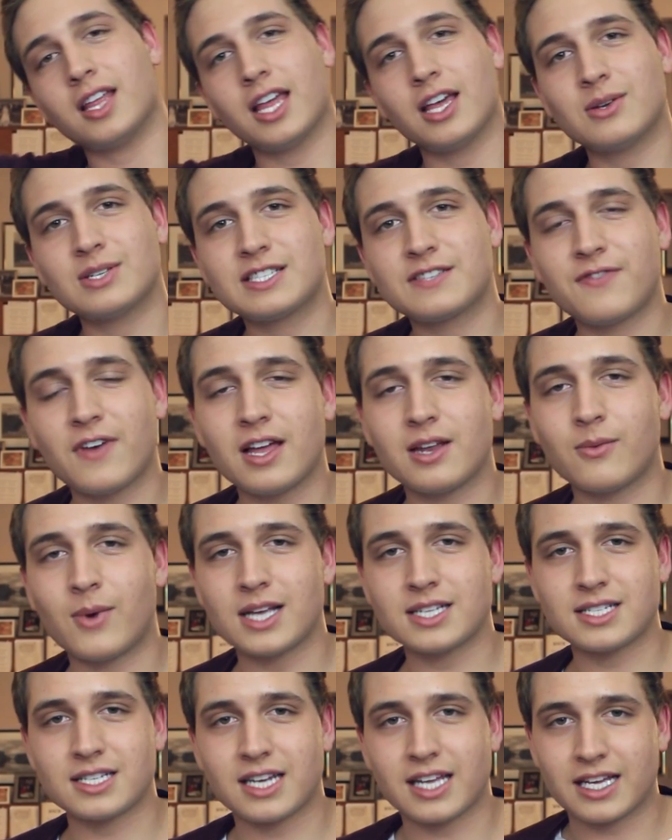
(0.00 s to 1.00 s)
It was fun,
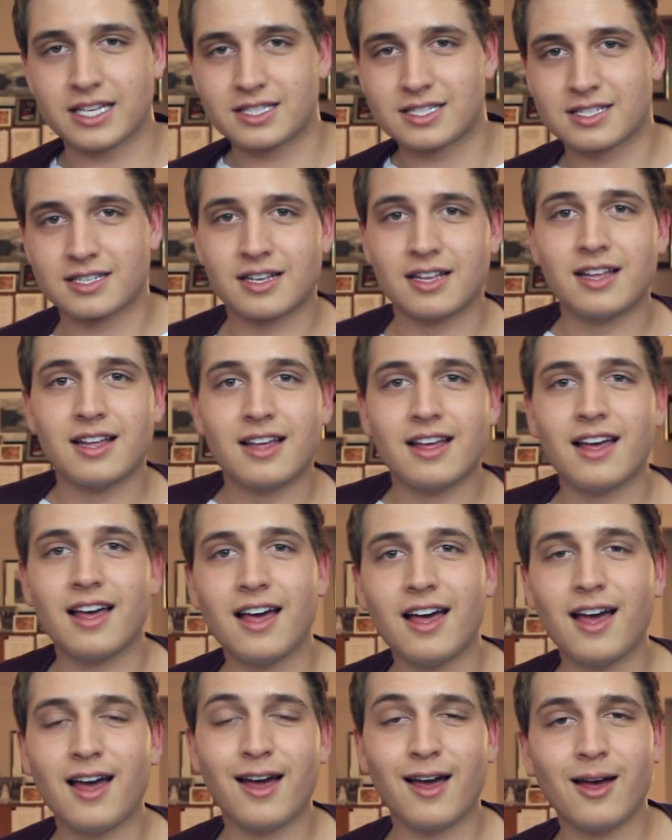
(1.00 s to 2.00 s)
wasn't it?
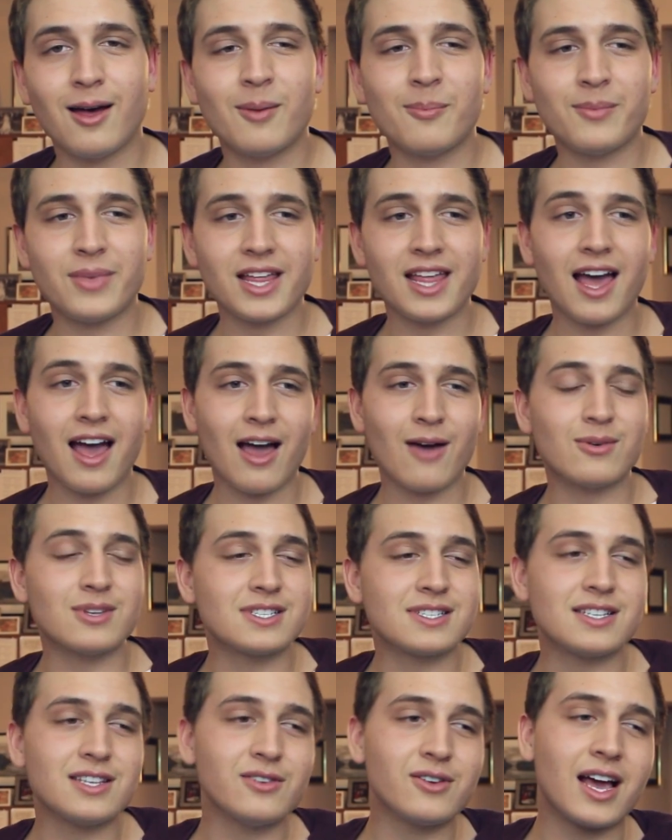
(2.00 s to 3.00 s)
But yeah, I will
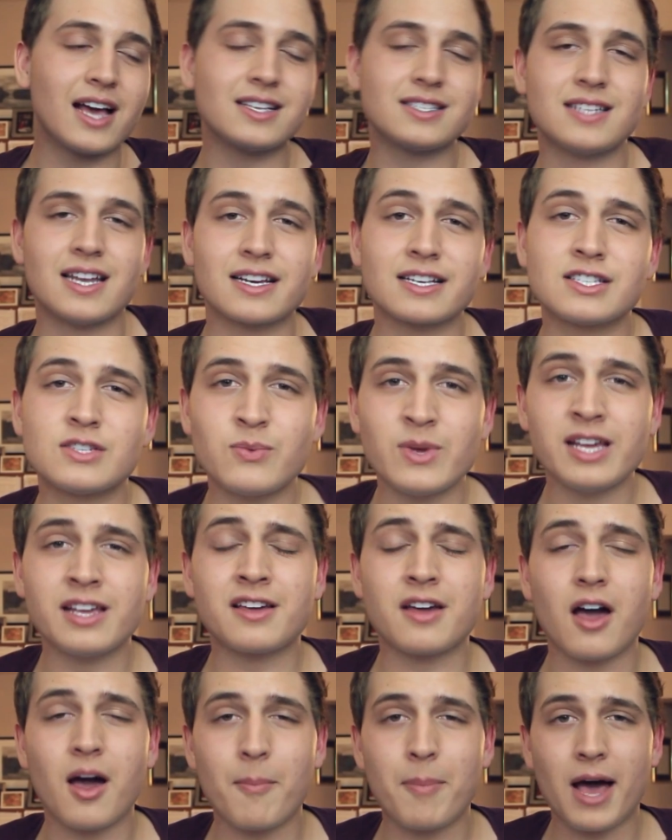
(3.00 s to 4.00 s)
see you guys next
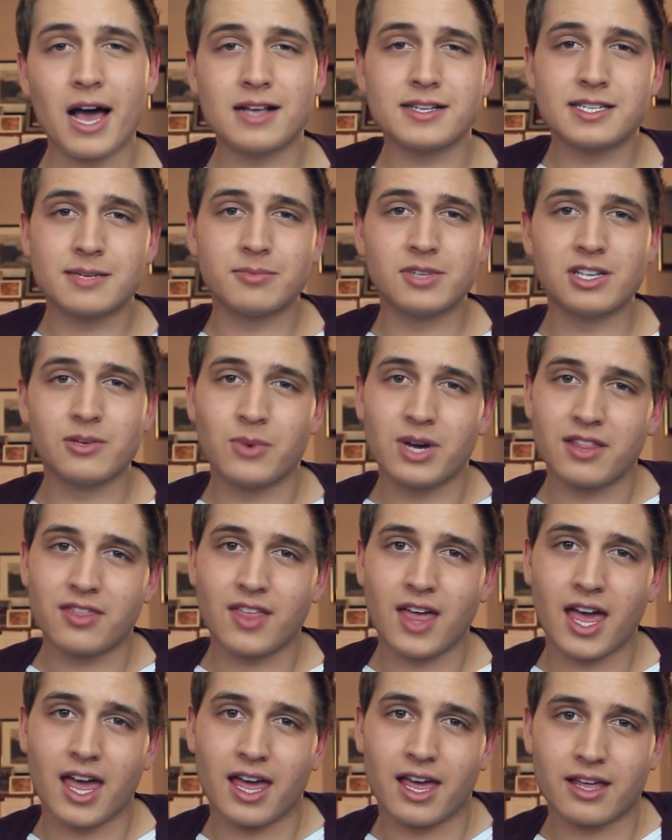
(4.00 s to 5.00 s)
week, possibly with
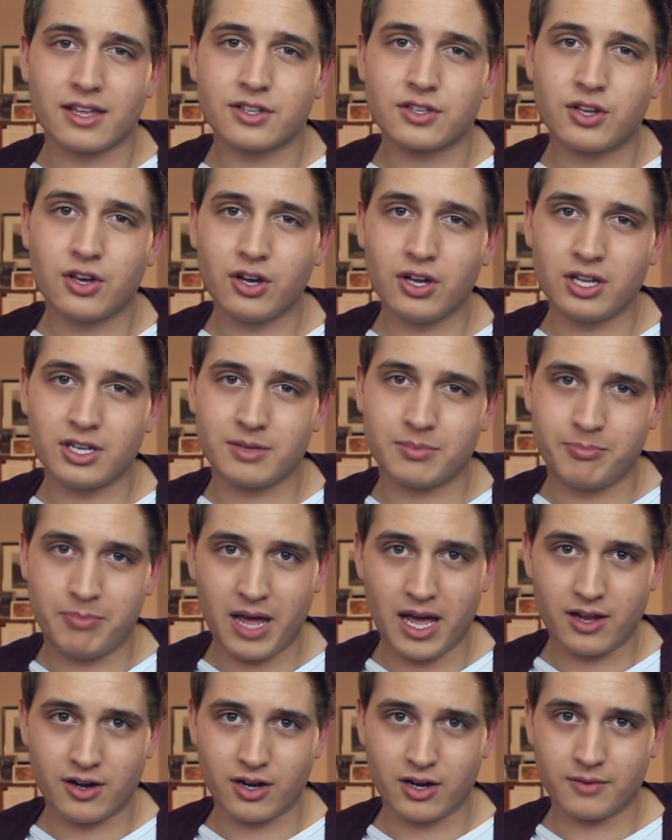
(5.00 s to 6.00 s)
a good,
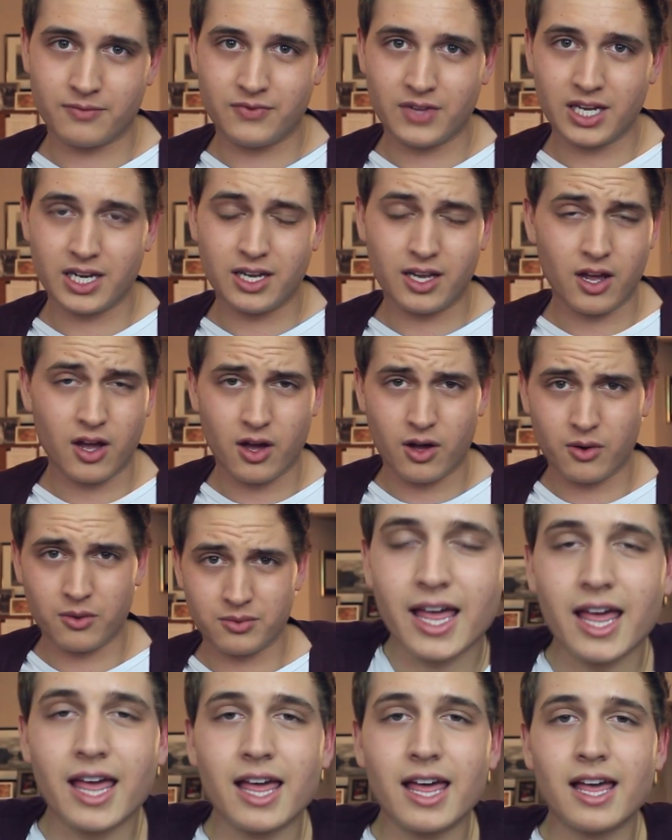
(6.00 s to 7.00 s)
better
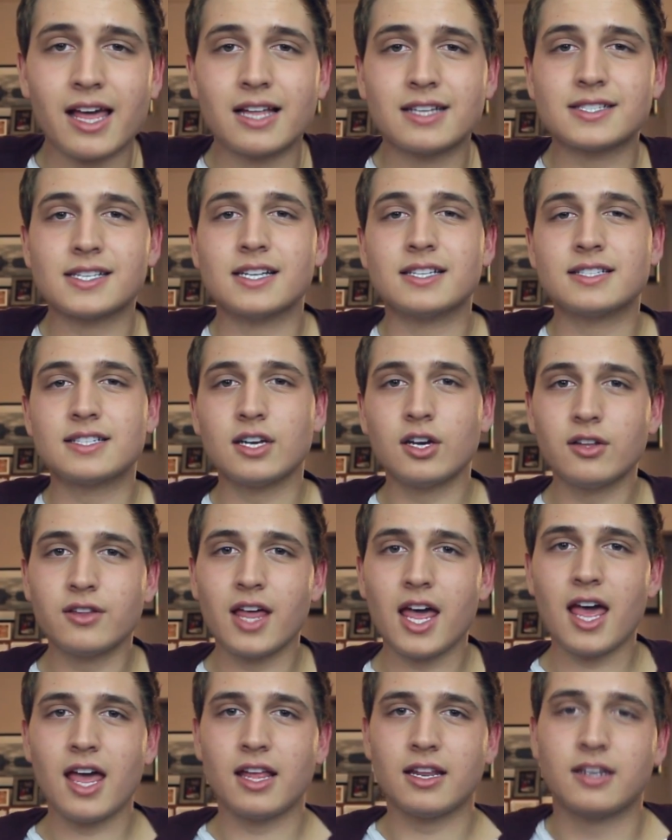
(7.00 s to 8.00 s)
video. And until
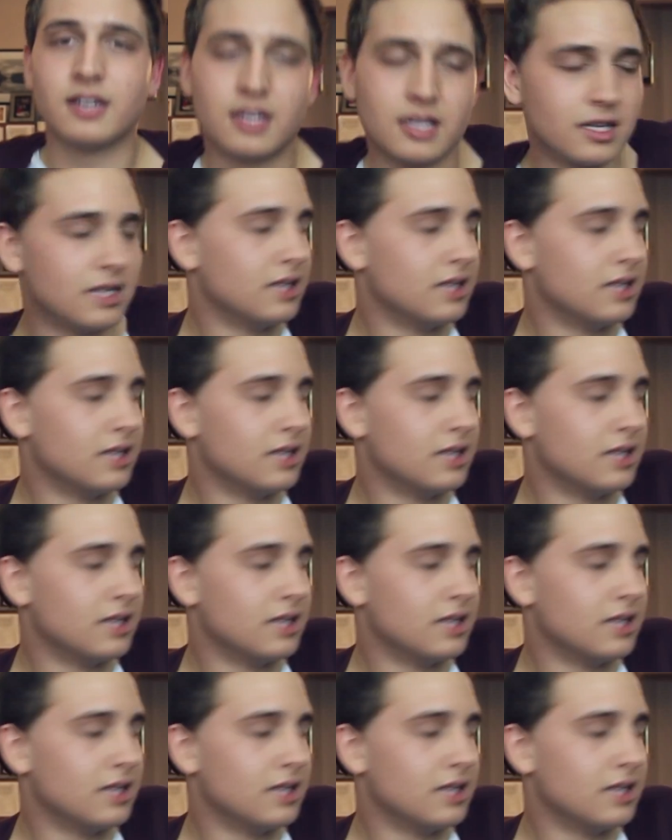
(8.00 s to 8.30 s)
then...